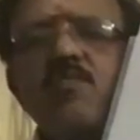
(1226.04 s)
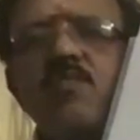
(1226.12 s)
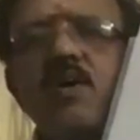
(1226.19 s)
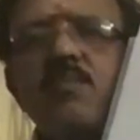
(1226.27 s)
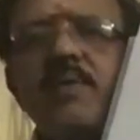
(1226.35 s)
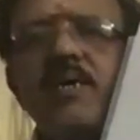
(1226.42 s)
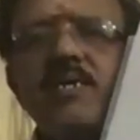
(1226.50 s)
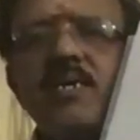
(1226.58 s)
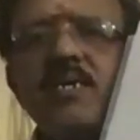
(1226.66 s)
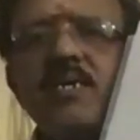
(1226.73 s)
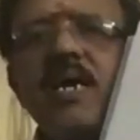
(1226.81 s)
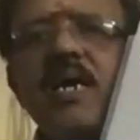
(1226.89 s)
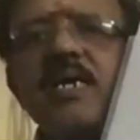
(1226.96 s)
for
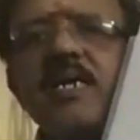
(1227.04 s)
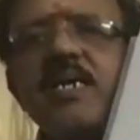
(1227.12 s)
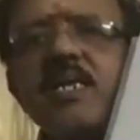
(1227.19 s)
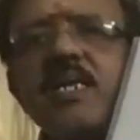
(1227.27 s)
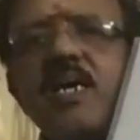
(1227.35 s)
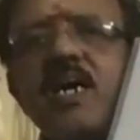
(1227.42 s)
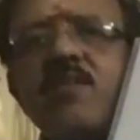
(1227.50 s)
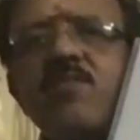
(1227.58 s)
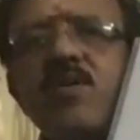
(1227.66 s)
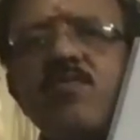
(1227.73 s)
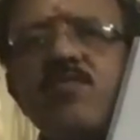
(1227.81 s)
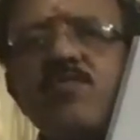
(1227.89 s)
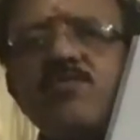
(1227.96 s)
better clarity, I
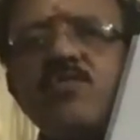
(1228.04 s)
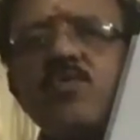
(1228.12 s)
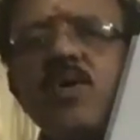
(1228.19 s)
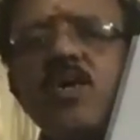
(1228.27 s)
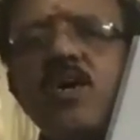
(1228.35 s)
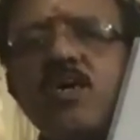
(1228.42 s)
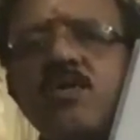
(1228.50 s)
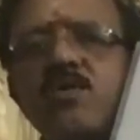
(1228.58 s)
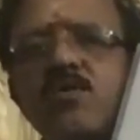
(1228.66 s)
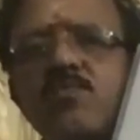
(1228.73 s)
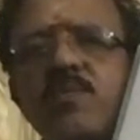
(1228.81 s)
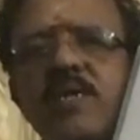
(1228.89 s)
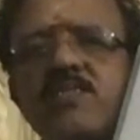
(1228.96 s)
would have used one or
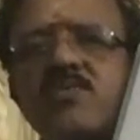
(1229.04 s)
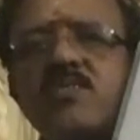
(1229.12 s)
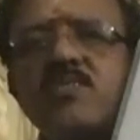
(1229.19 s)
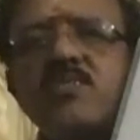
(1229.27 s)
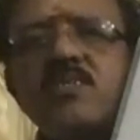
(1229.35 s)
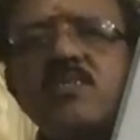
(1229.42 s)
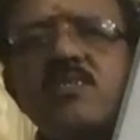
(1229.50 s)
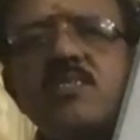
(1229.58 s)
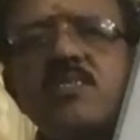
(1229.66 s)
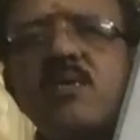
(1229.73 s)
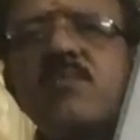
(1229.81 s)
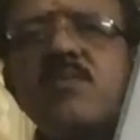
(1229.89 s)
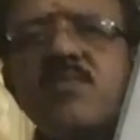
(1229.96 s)
two places
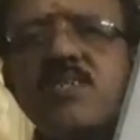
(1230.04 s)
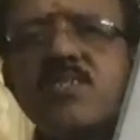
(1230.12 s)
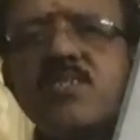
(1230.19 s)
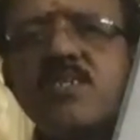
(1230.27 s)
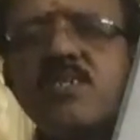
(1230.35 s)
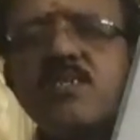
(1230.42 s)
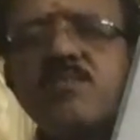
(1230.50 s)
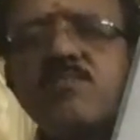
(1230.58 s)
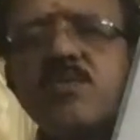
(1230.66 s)
Tamil version.